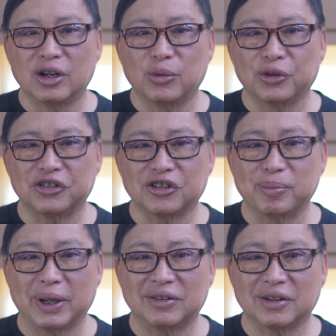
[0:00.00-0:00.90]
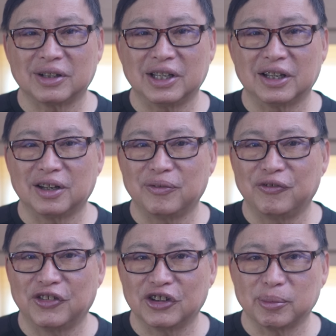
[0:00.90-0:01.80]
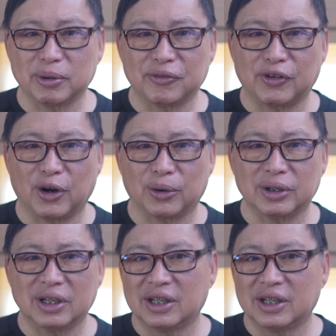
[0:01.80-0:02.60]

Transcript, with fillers: which is basically an invisible phone.